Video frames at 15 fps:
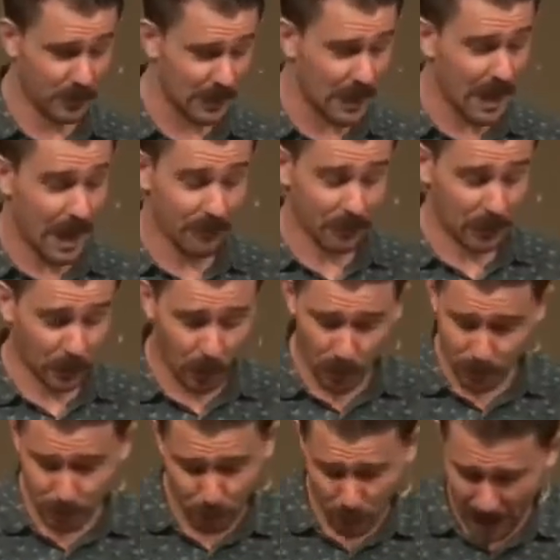We have a
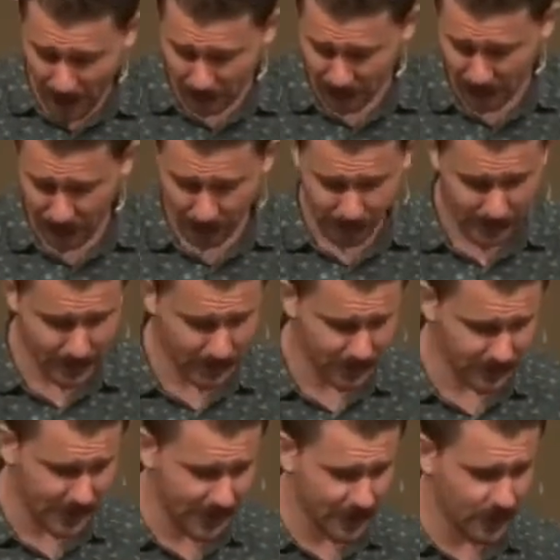lot of ground to cover in the
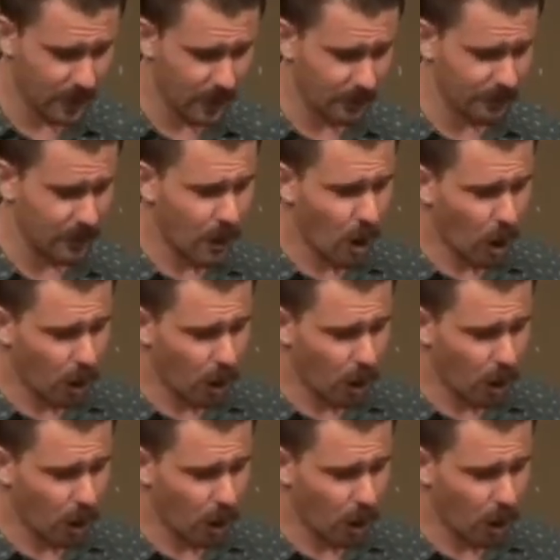second half